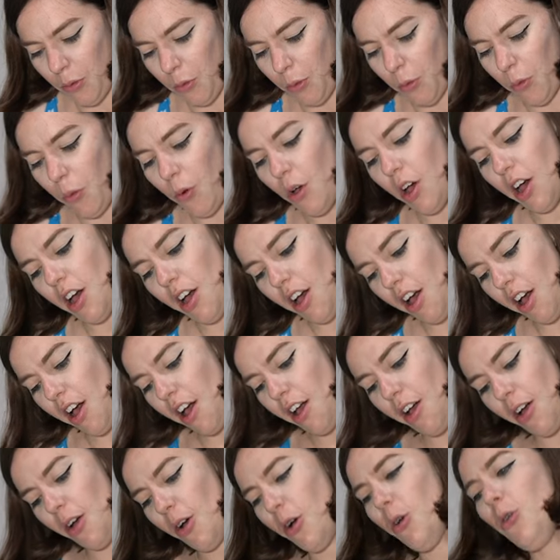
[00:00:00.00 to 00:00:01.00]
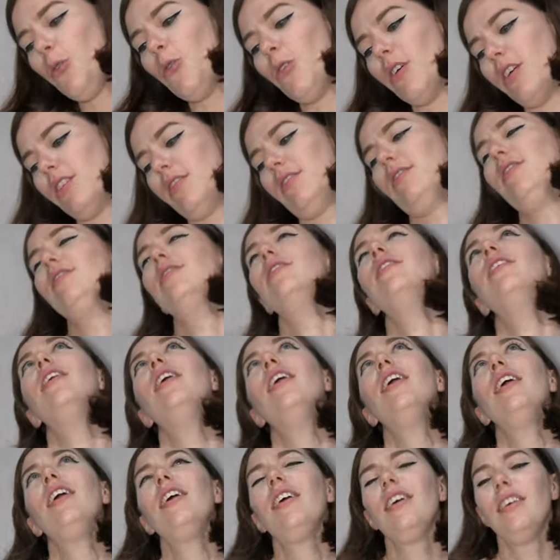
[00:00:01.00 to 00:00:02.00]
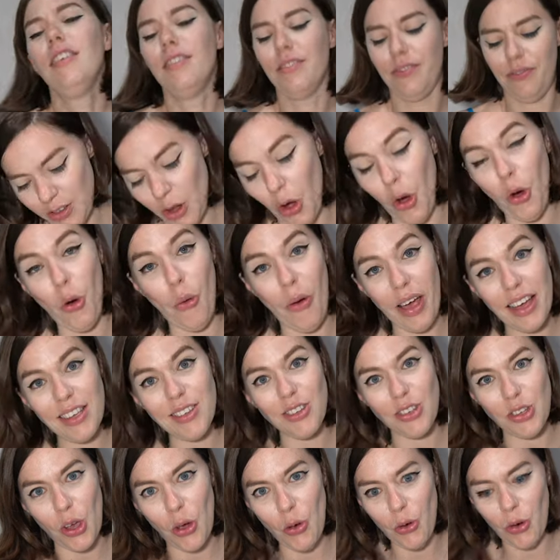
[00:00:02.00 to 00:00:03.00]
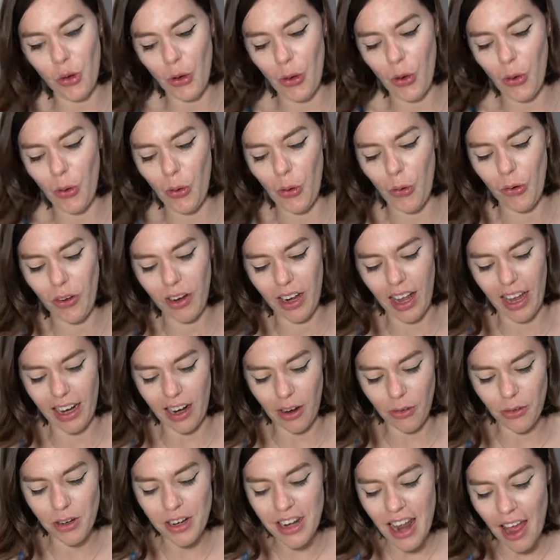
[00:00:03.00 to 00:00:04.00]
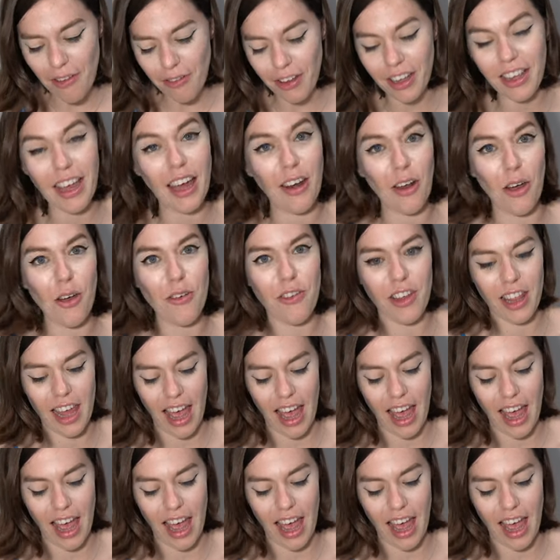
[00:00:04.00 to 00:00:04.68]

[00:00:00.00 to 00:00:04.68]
Whoa! Always so cool. Like, I'll never get over